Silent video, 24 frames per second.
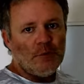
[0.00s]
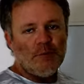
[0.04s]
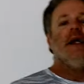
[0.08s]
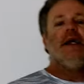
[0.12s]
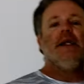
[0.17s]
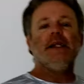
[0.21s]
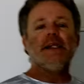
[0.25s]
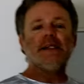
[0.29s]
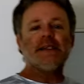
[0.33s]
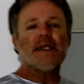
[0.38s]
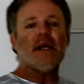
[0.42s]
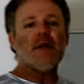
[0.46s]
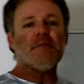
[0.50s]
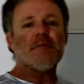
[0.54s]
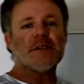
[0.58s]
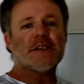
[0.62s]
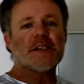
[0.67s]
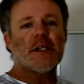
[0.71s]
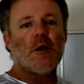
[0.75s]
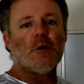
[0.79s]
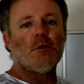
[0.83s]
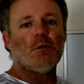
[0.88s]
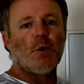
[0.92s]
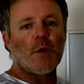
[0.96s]
In this
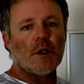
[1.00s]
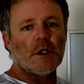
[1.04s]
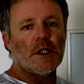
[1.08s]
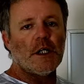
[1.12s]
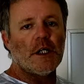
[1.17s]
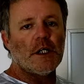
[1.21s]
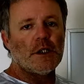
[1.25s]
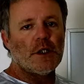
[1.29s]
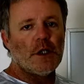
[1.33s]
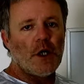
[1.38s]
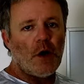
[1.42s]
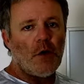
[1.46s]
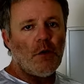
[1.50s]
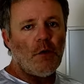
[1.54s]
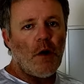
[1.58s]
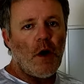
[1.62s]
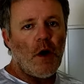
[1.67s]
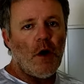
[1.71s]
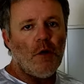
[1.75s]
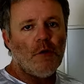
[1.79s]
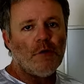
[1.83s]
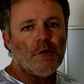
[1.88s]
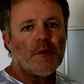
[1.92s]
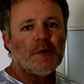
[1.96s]
episode, we're going to go
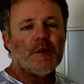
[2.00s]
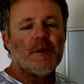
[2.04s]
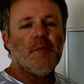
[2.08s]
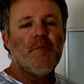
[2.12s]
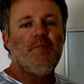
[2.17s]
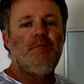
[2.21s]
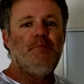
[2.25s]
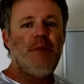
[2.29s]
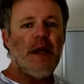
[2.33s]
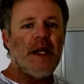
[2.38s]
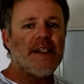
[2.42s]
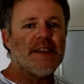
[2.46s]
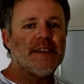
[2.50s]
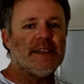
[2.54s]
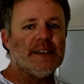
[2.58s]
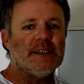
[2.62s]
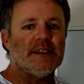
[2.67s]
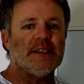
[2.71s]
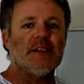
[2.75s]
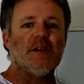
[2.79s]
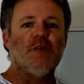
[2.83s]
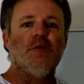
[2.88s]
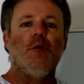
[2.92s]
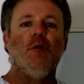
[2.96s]
over the
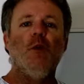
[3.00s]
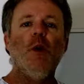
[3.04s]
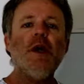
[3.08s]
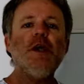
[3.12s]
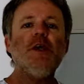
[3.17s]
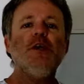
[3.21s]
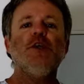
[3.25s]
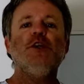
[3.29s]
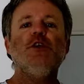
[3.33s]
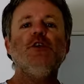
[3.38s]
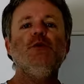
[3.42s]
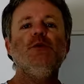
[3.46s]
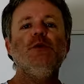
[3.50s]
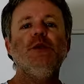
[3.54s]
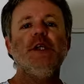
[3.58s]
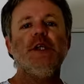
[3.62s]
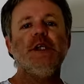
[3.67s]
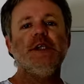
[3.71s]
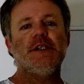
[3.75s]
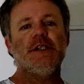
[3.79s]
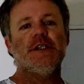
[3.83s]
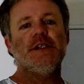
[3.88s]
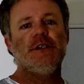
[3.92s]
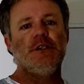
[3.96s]
basics of what you
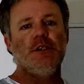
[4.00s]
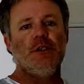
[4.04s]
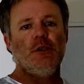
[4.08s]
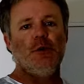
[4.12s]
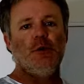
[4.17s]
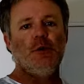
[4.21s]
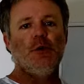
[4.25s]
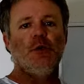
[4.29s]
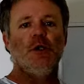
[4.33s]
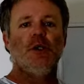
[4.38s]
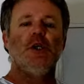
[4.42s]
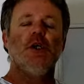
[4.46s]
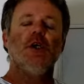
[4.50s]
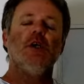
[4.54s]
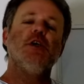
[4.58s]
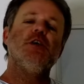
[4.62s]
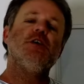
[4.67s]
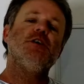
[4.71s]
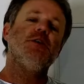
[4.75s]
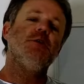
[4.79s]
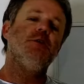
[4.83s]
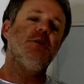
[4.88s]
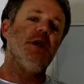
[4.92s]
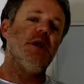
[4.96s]
need to do
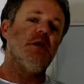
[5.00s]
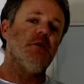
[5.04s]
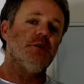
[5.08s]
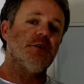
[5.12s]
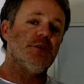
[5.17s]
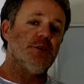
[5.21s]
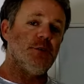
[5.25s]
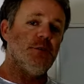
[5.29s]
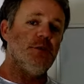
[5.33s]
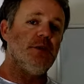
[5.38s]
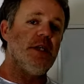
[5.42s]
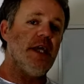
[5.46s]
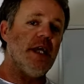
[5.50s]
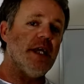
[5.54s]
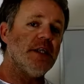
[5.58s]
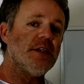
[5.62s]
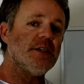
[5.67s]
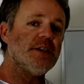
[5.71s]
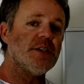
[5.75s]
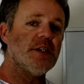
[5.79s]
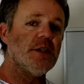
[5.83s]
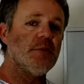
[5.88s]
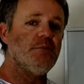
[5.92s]
to be able to get into the